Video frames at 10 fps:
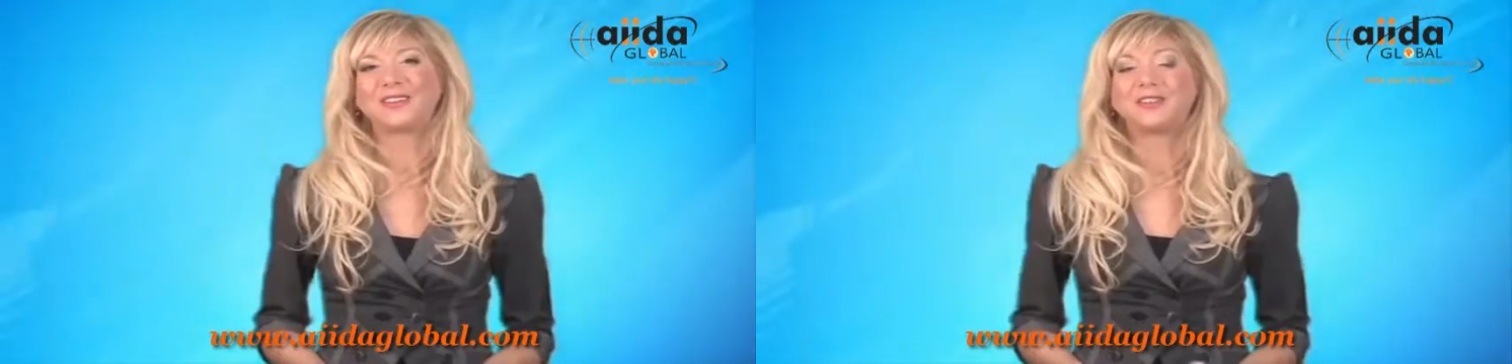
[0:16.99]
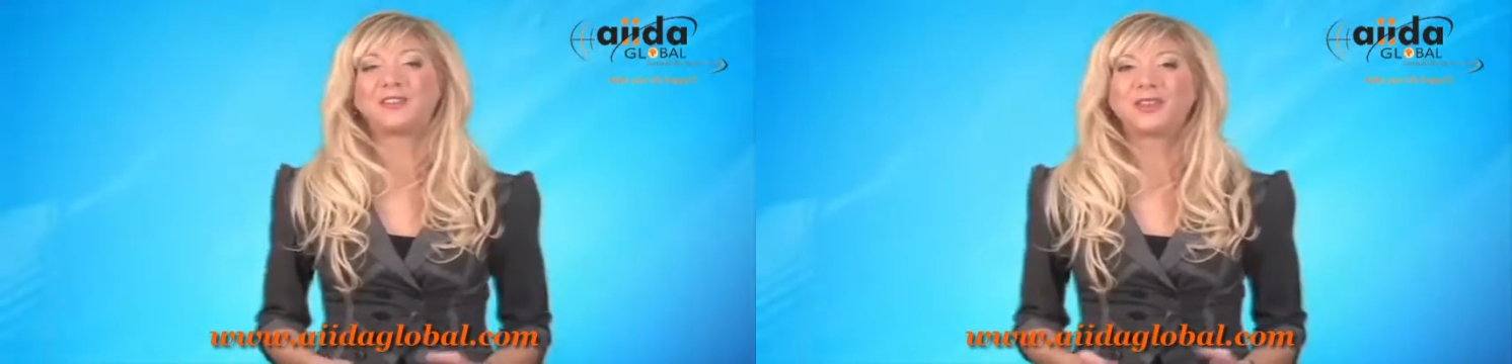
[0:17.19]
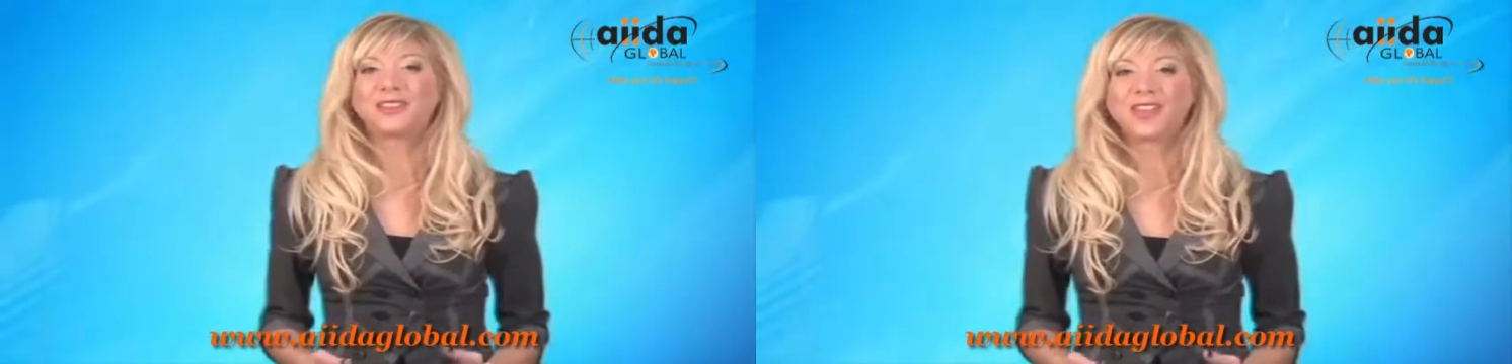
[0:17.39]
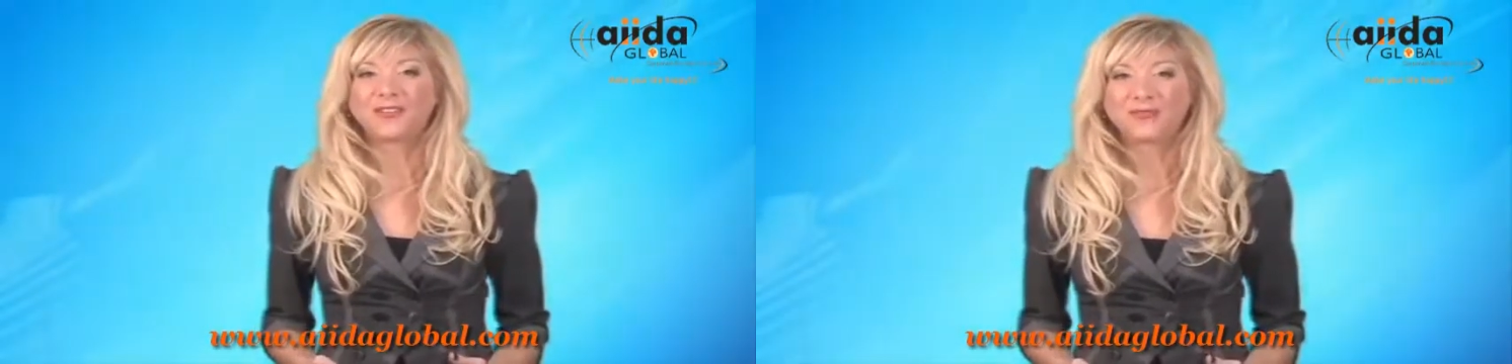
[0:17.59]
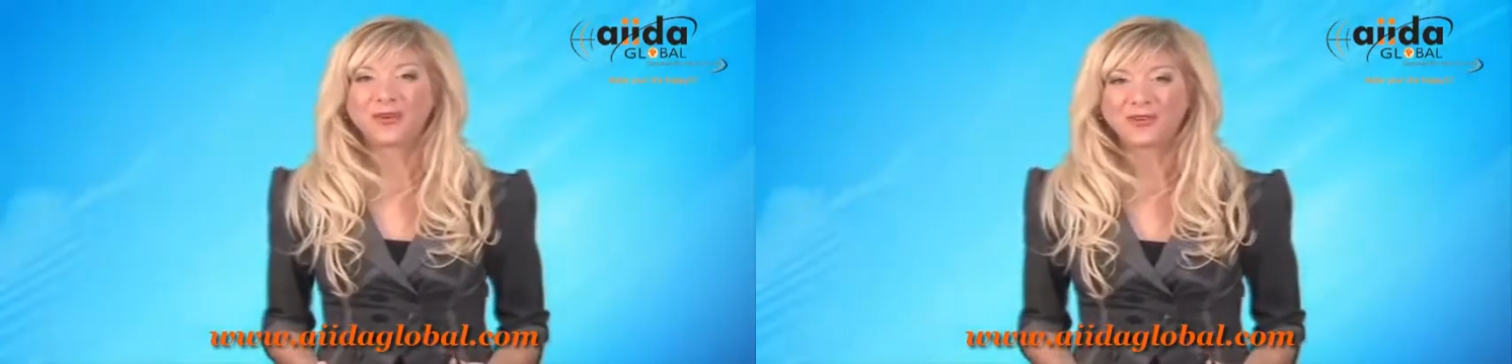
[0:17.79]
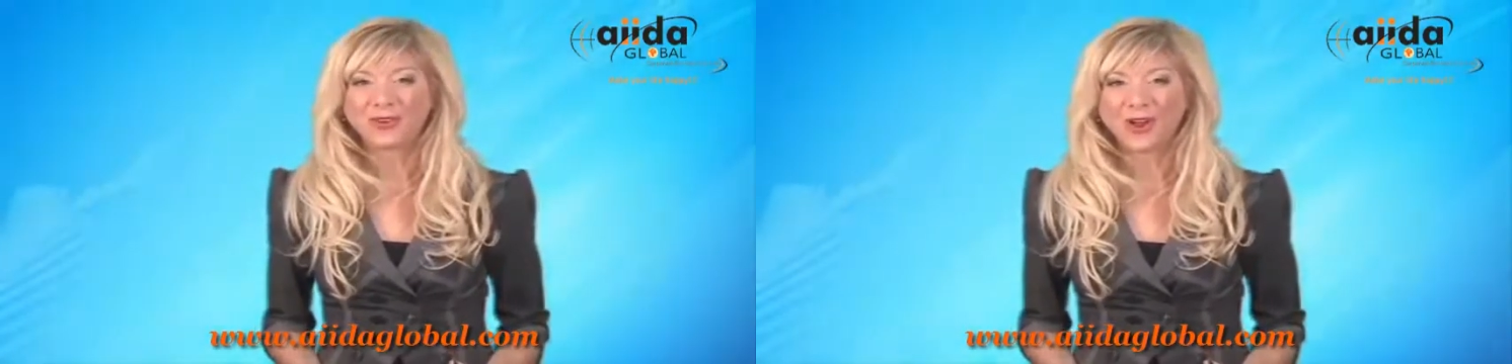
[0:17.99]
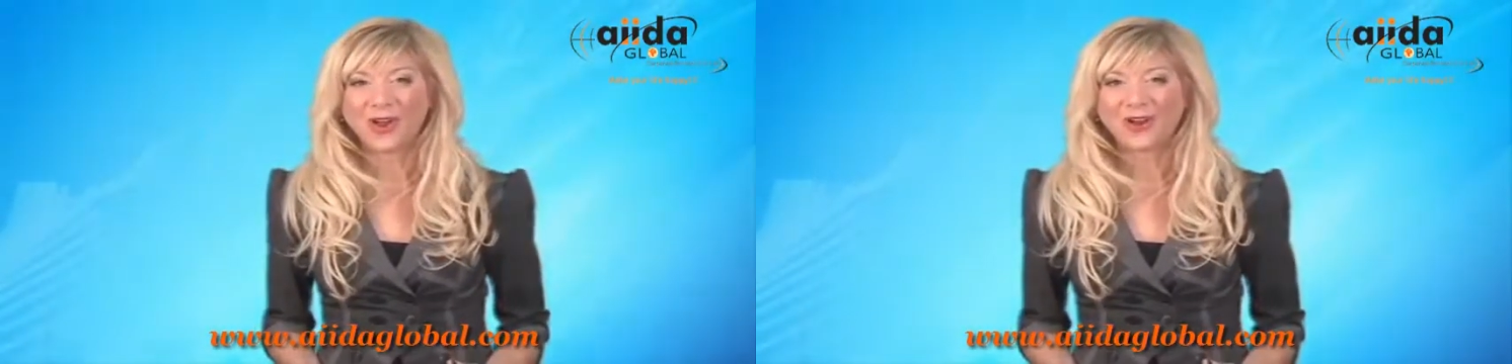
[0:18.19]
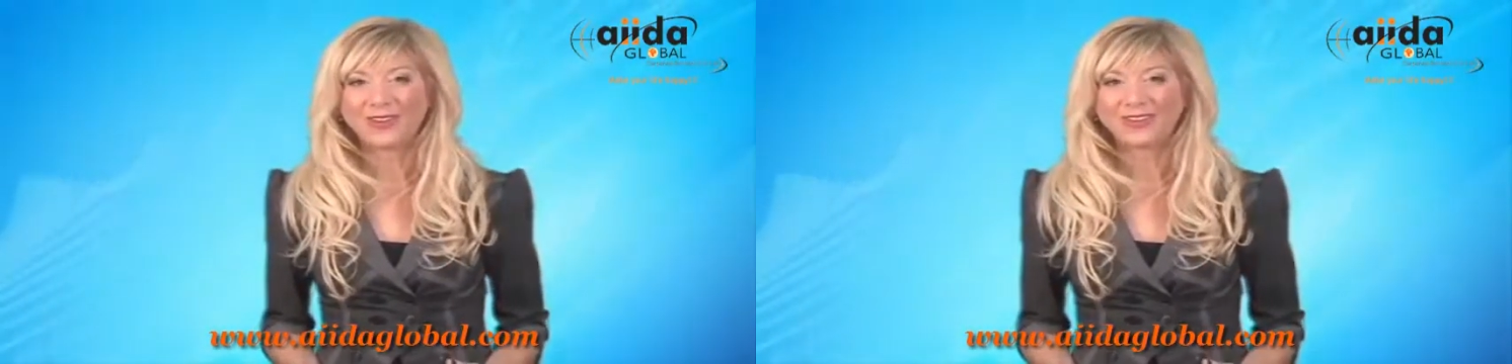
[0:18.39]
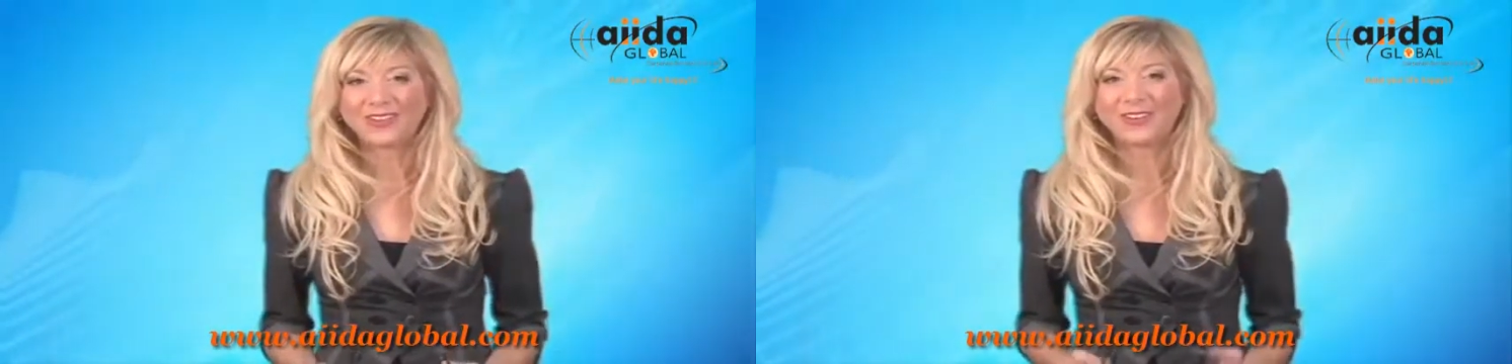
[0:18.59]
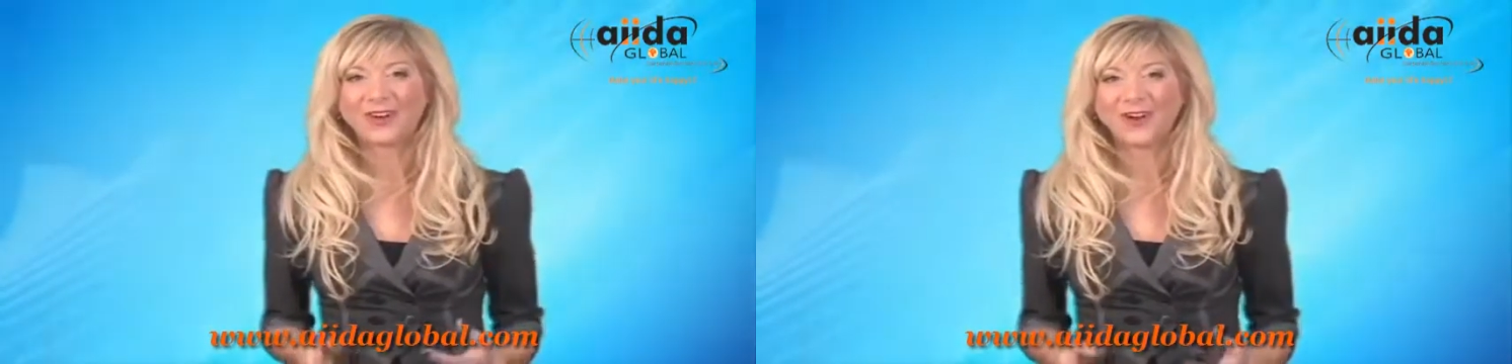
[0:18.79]
So you get that phone call,
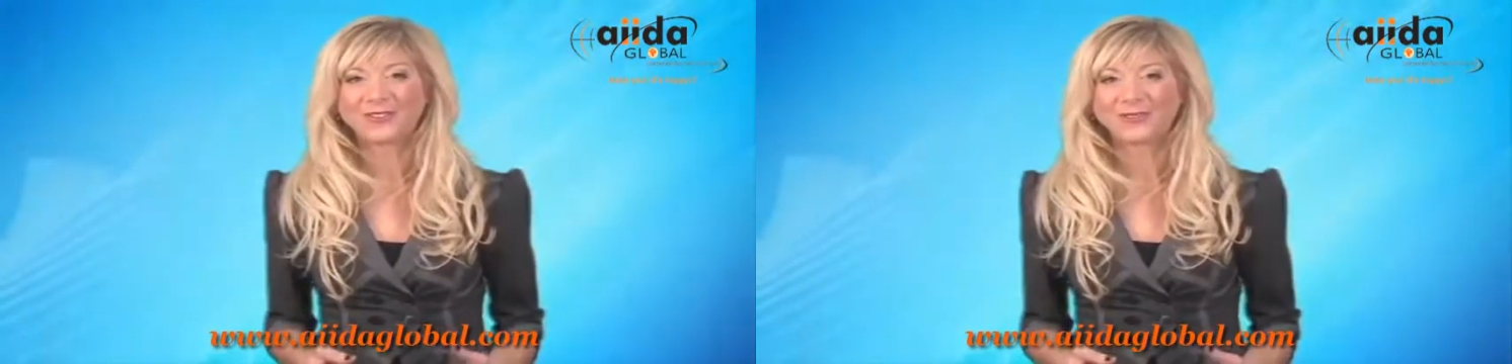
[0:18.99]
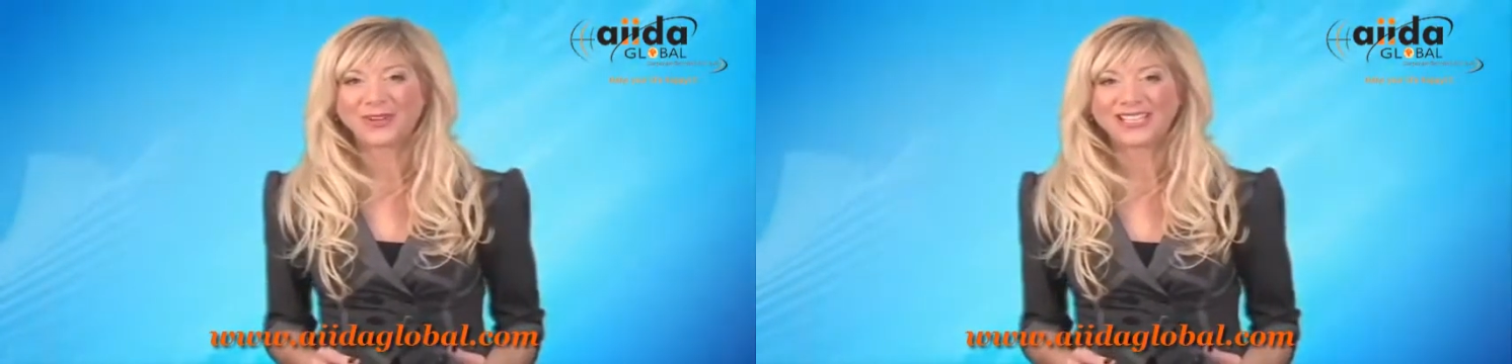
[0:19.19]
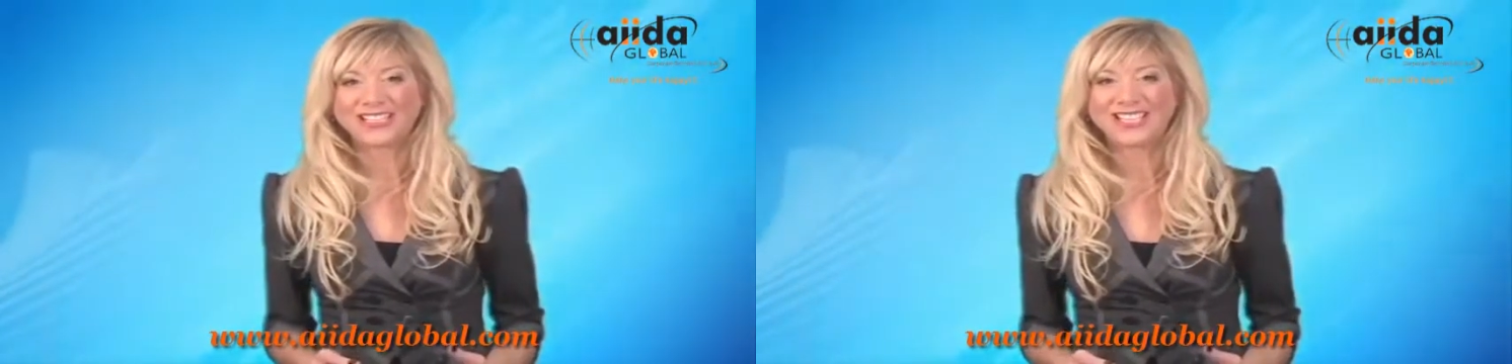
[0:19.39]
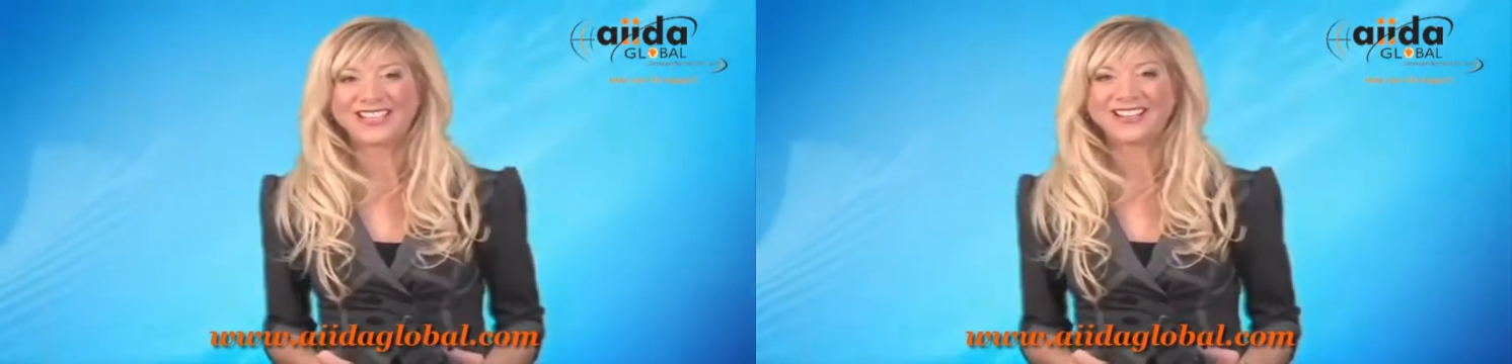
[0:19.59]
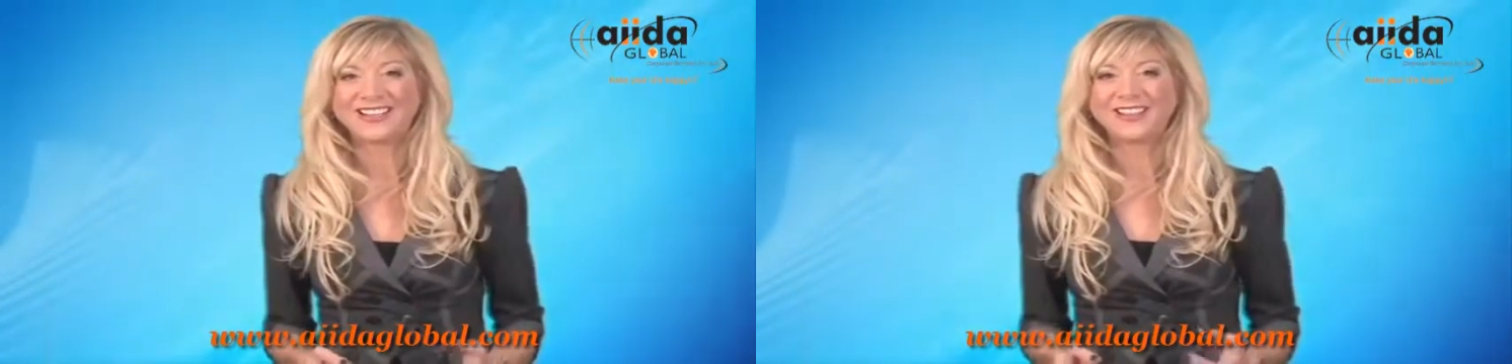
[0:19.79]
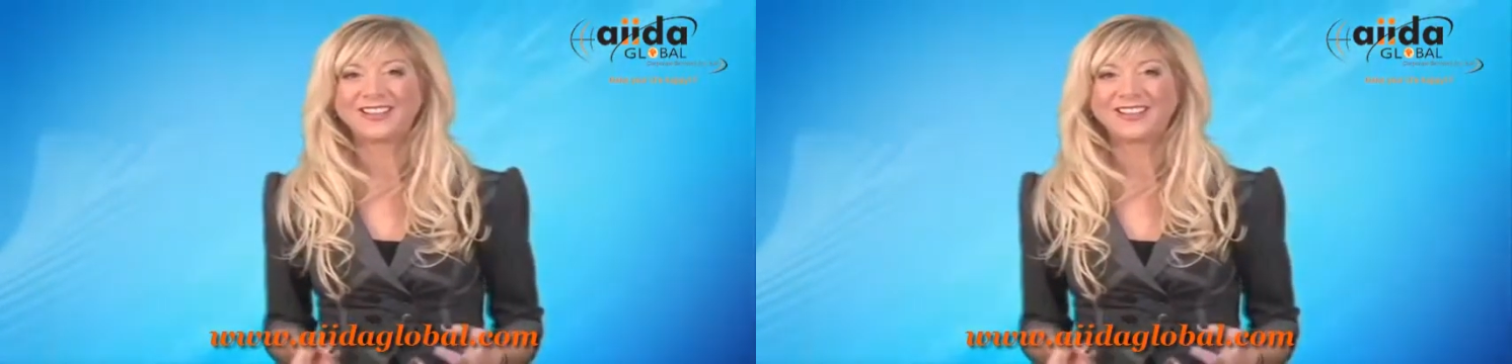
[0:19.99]
and your heart's racing.